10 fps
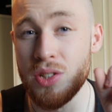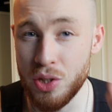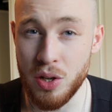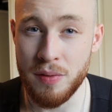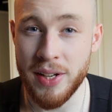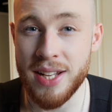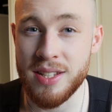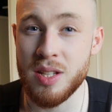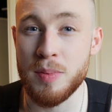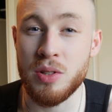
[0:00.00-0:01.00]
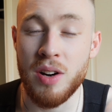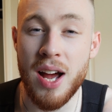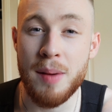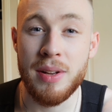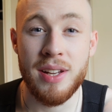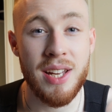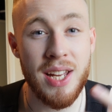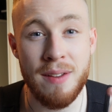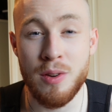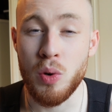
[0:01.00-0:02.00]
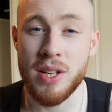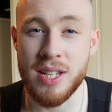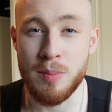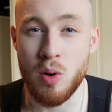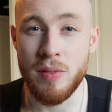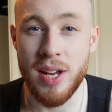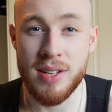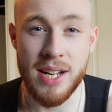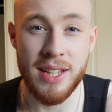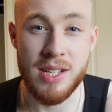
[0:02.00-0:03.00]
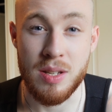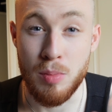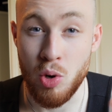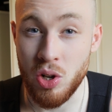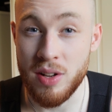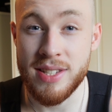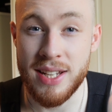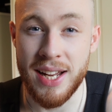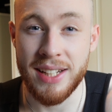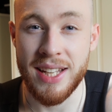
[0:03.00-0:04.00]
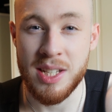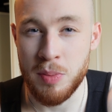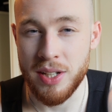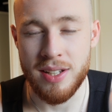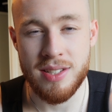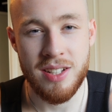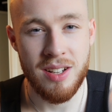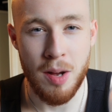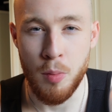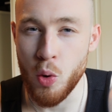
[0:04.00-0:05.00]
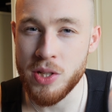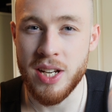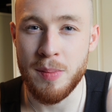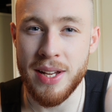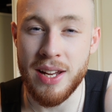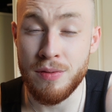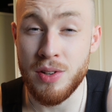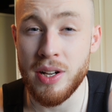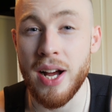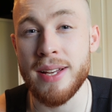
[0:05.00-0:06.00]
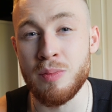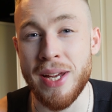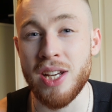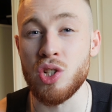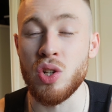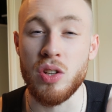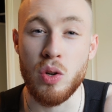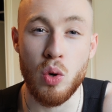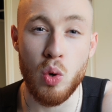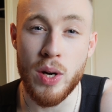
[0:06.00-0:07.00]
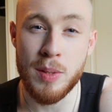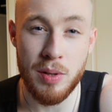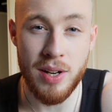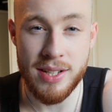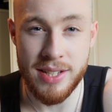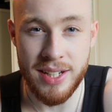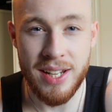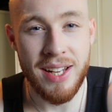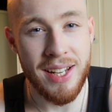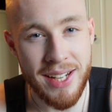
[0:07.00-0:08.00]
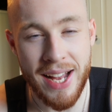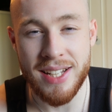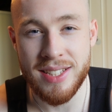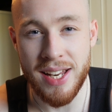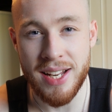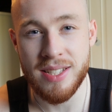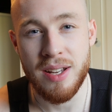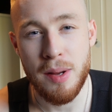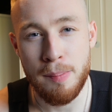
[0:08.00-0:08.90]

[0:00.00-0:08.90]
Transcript: do not forget to subscribe if you want to see more videos like this and more content like this, because I'm always going to be here for you guys, making sure that you're always progressing in calisthenics,